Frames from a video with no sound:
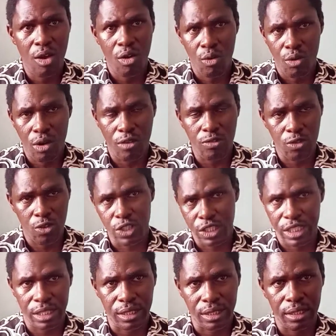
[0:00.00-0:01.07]
were
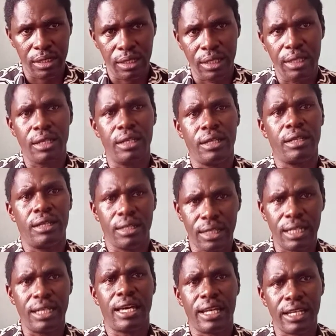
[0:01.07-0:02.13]
voting in the
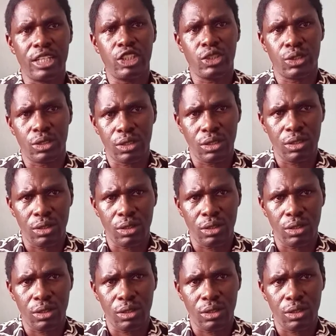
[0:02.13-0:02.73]
direction